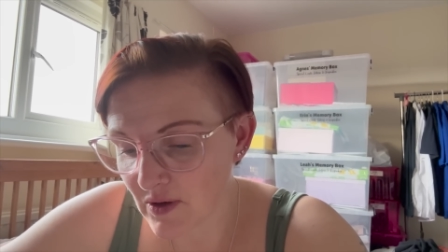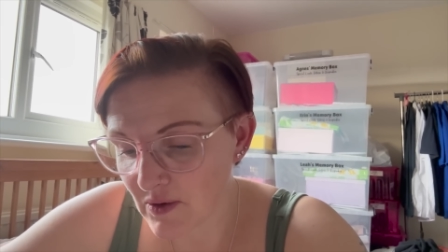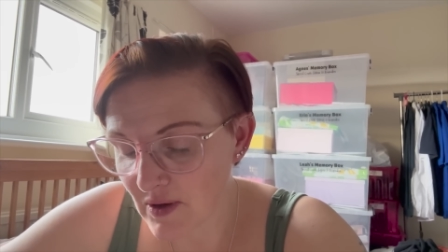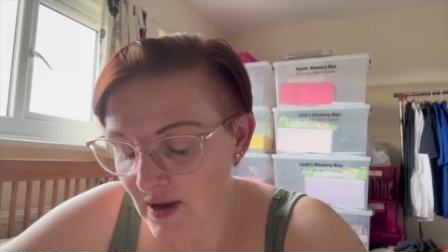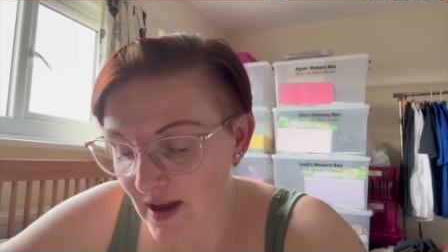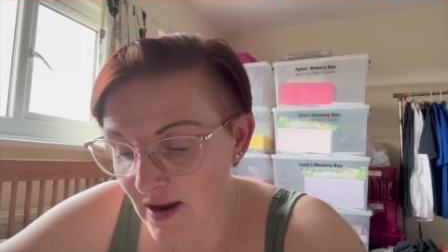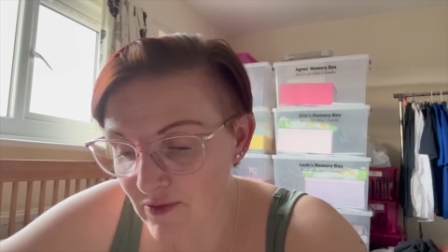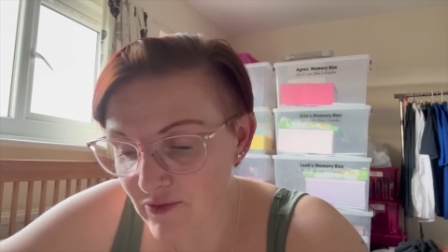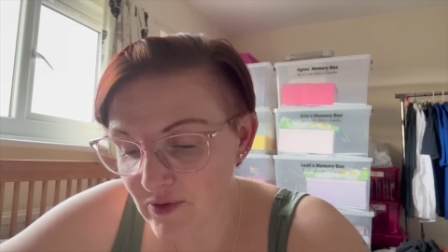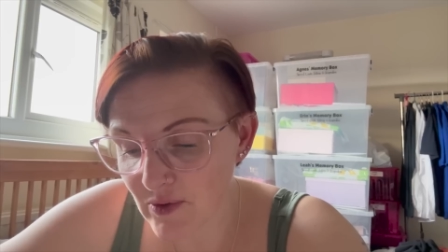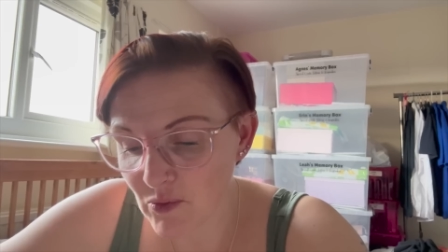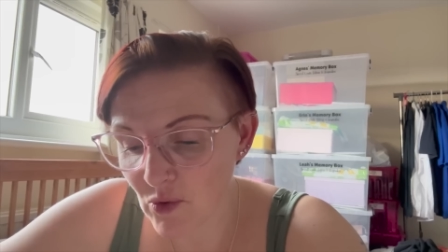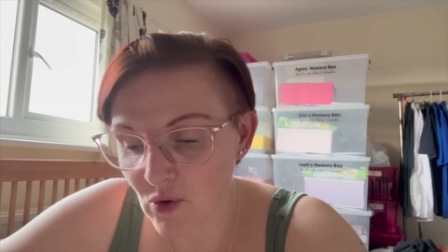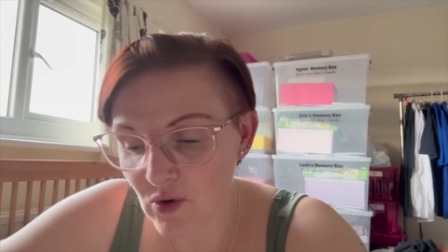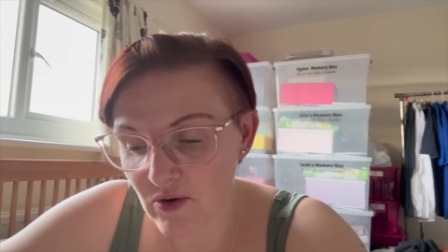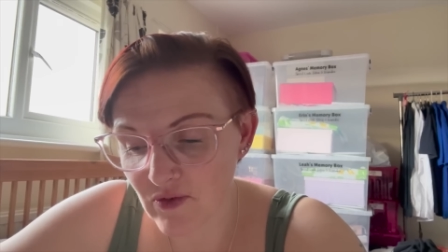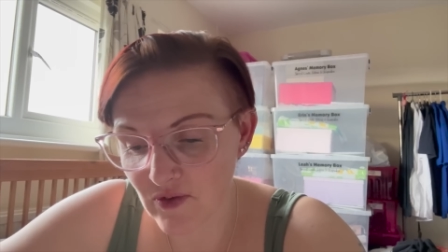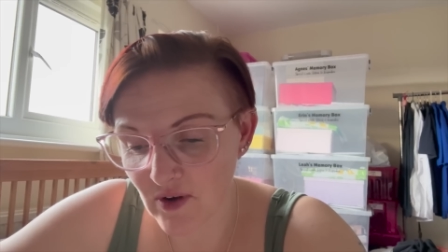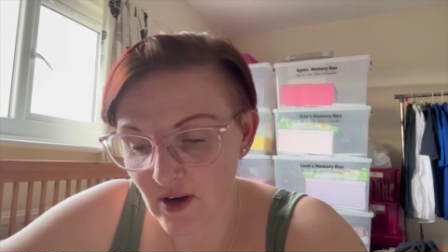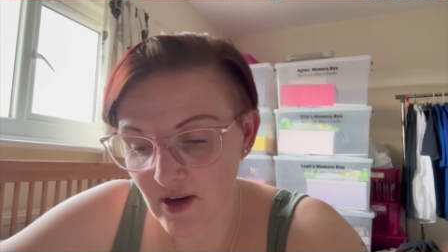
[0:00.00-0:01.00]
every
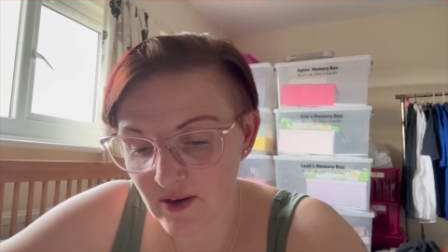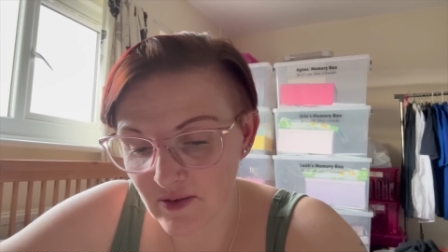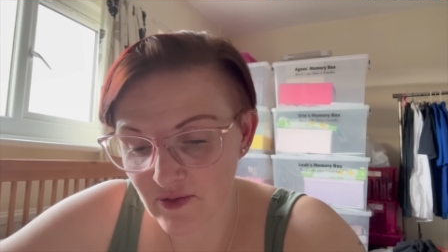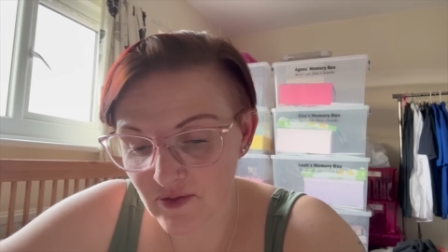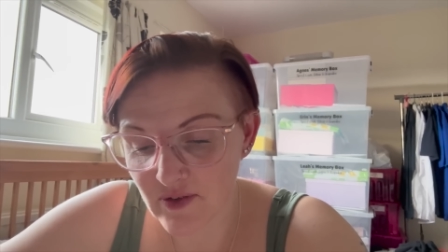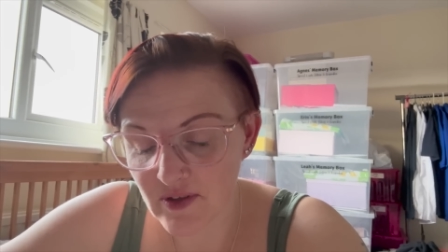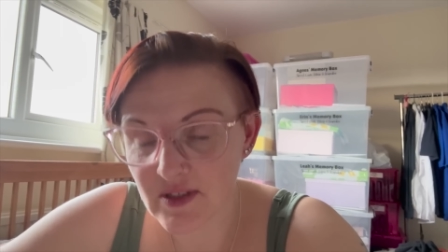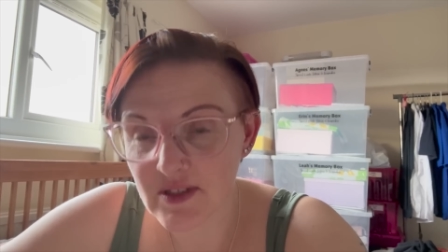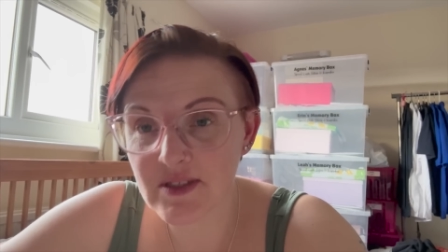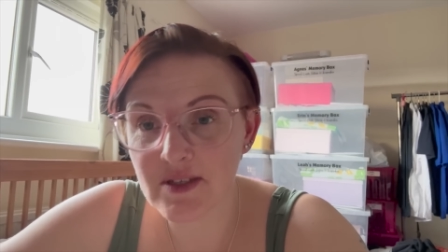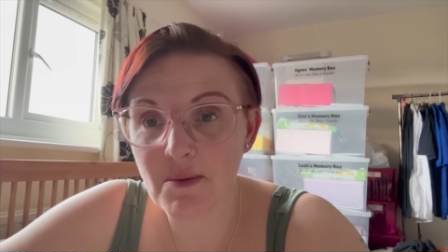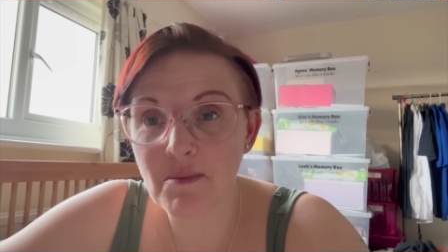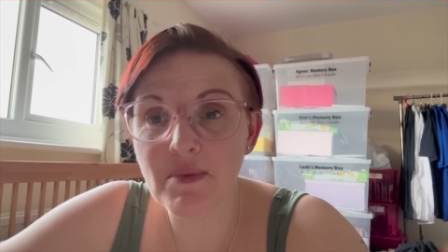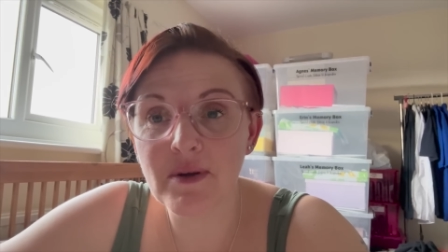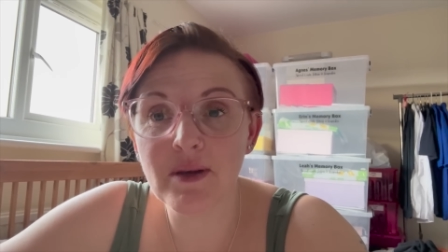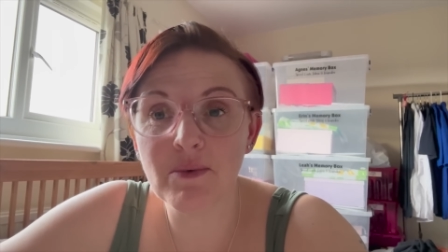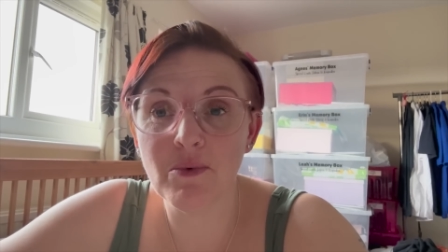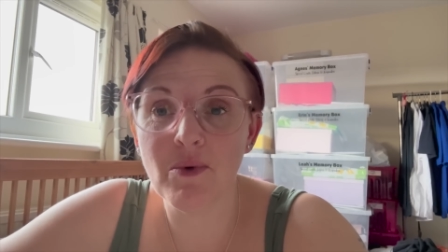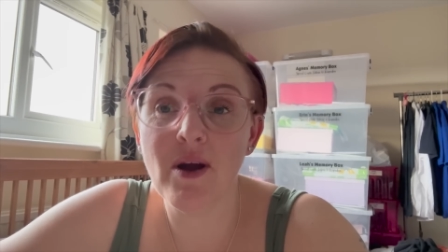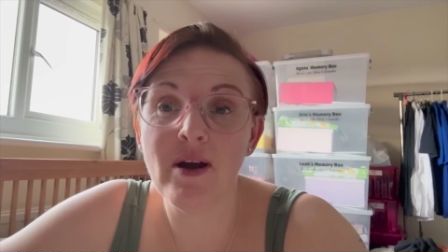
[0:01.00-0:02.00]
walk of life,
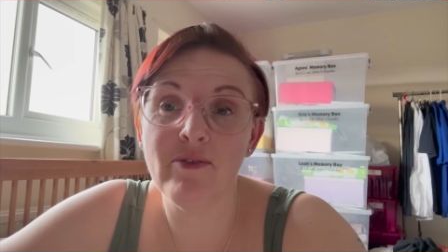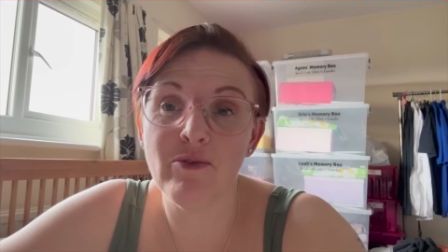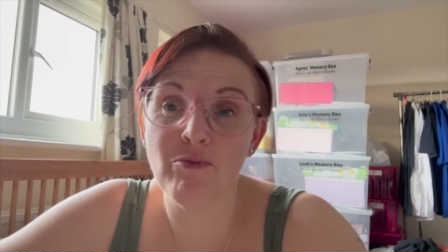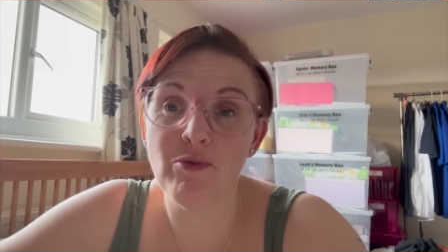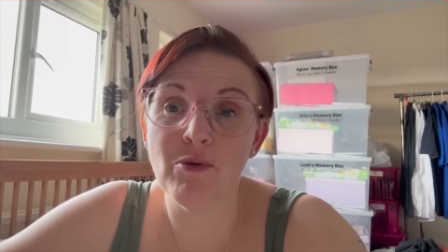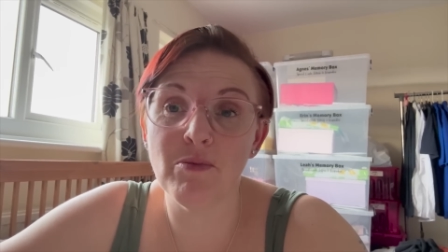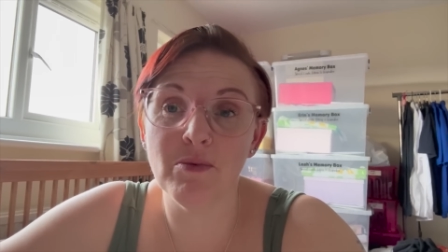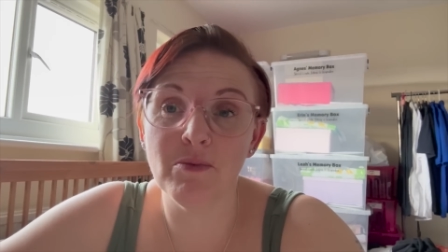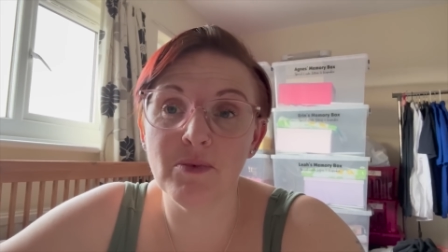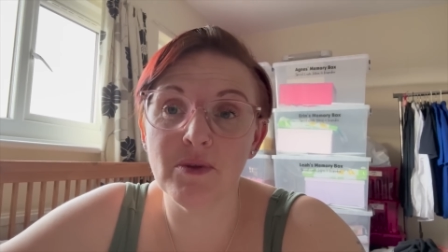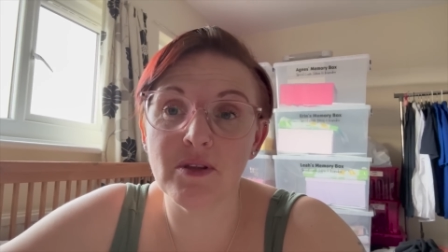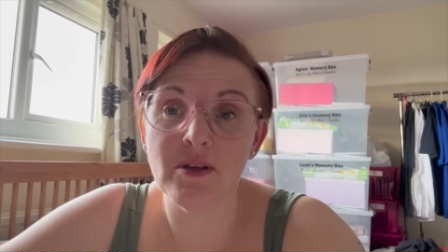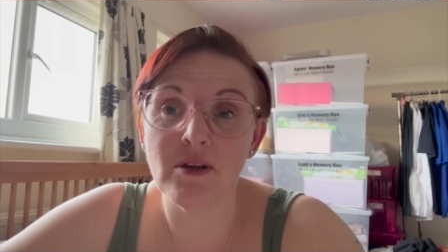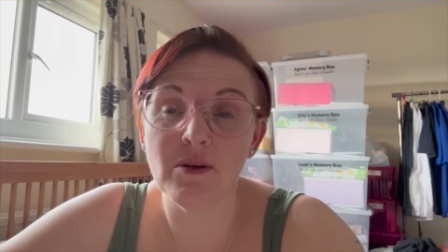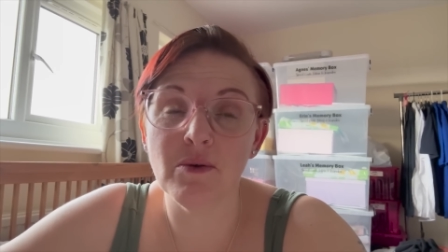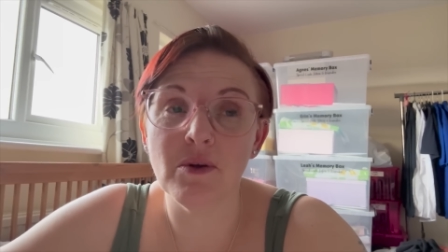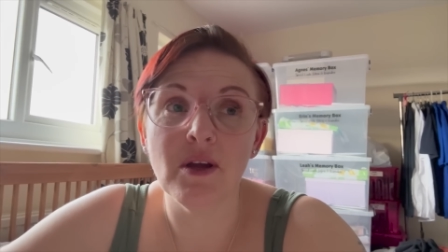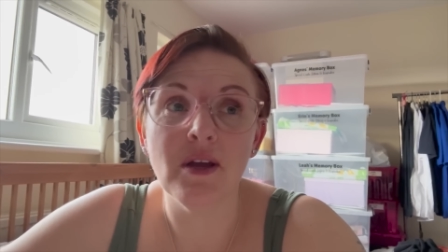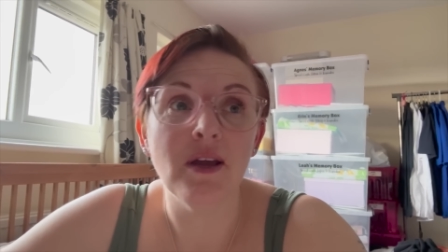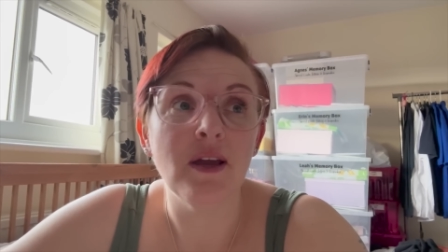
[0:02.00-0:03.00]
somebody will have a problem with you.